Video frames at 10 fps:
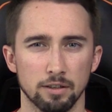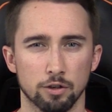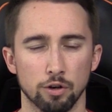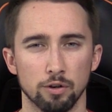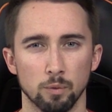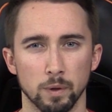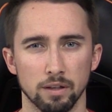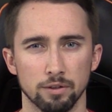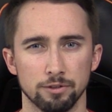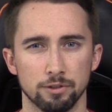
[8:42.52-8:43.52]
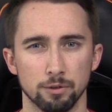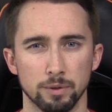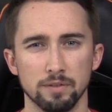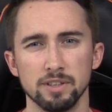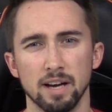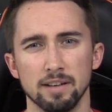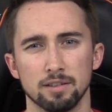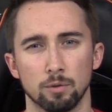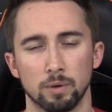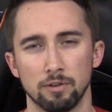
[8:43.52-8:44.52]
to current wheels to give you guys
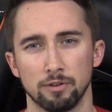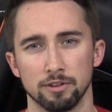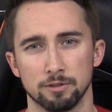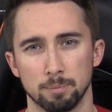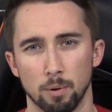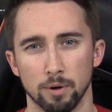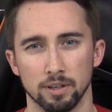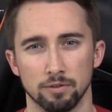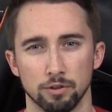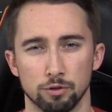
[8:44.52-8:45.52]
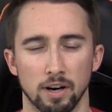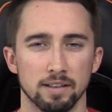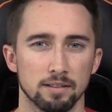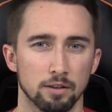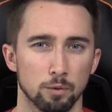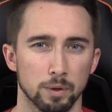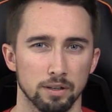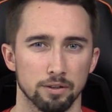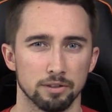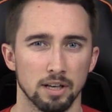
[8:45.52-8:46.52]
a reference point. If you try these other
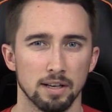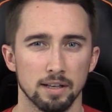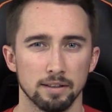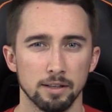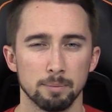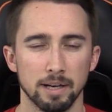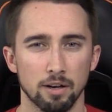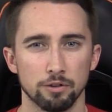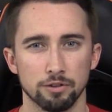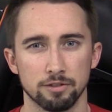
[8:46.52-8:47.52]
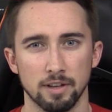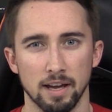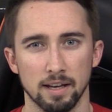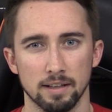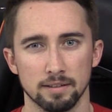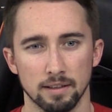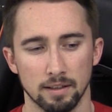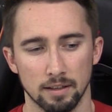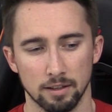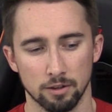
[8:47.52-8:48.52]
wheels, then you might understand,
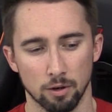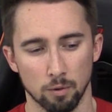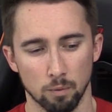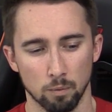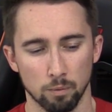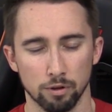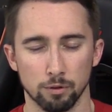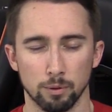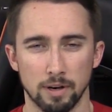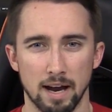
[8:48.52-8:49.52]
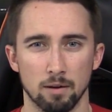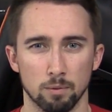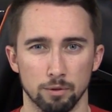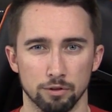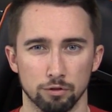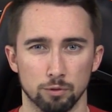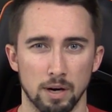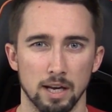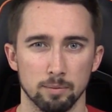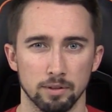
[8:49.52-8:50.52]
where we're at when we're
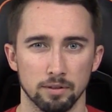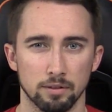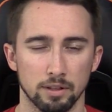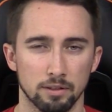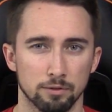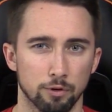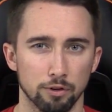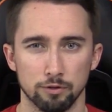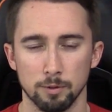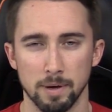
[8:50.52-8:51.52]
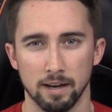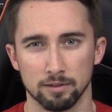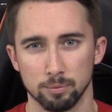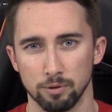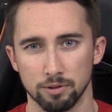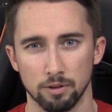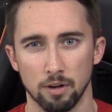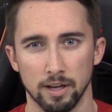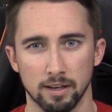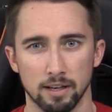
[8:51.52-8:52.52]
describing these force feedback, smoothness, all
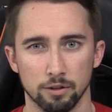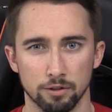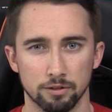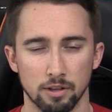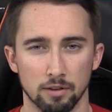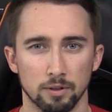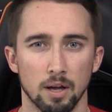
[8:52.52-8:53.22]
that kind of good stuff.